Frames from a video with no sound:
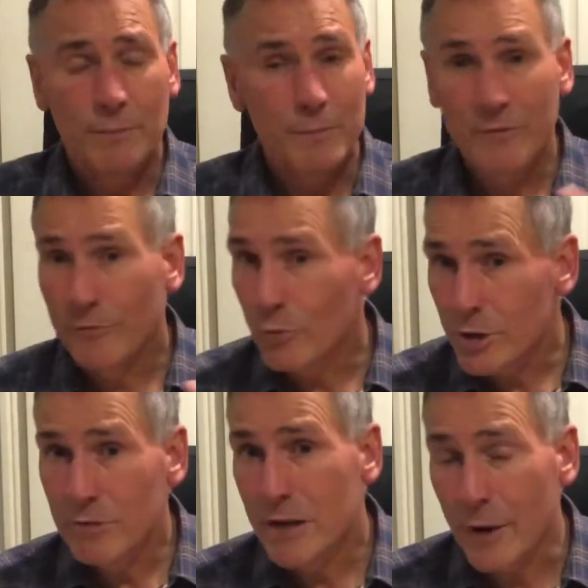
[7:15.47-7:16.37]
before
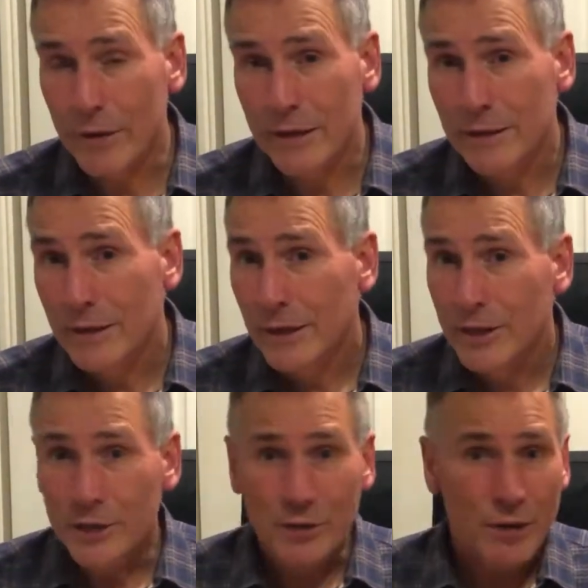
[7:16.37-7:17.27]
you know it,
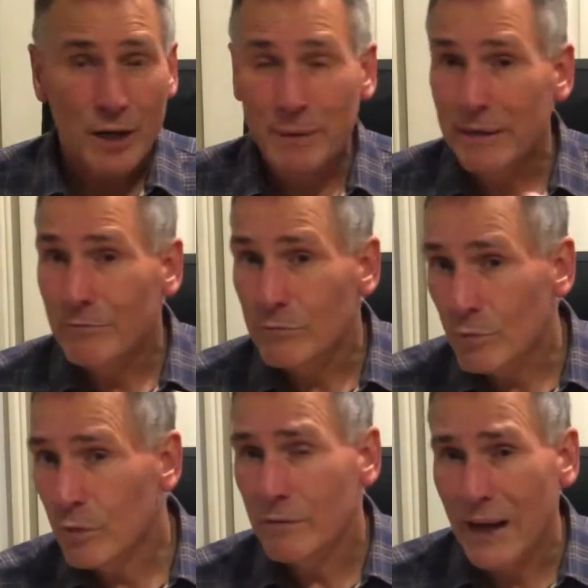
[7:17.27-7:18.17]
you're going to be
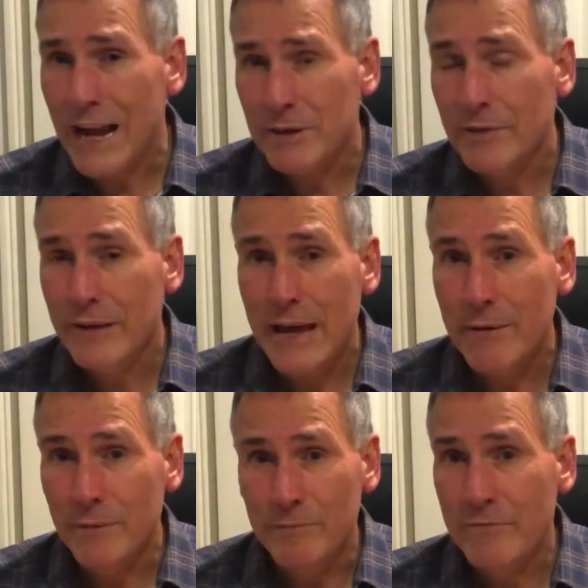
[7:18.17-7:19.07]
out of
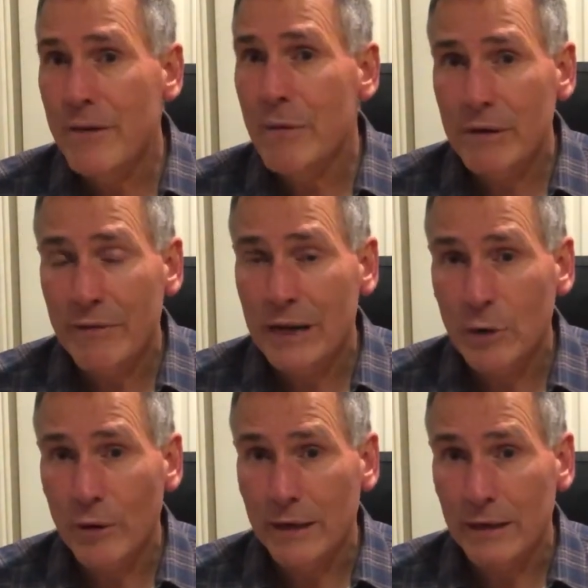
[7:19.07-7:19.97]
air very, very
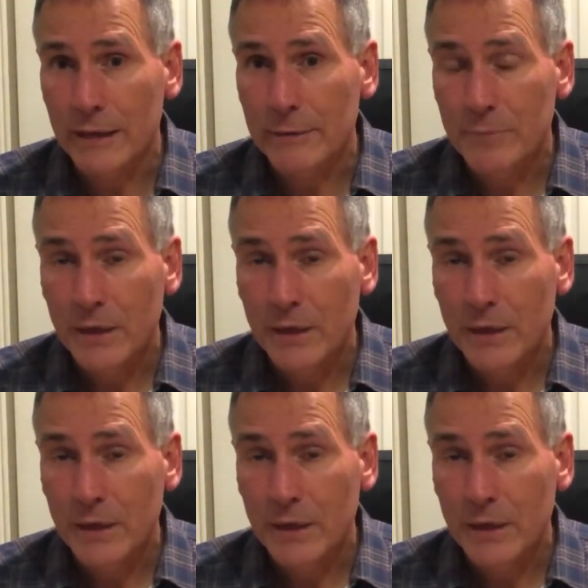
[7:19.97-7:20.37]
quickly.